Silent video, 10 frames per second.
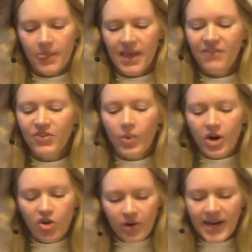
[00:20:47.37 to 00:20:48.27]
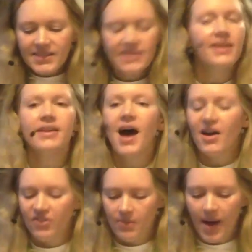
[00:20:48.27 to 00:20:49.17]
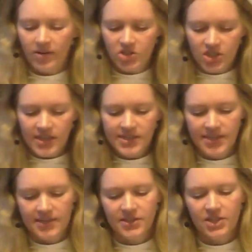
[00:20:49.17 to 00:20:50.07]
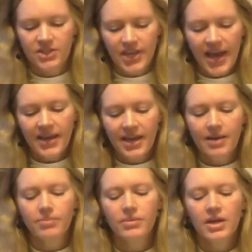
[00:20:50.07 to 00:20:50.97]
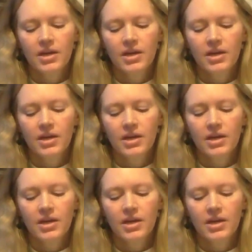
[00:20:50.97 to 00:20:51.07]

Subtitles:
if you are crazy enough about Jesus to take him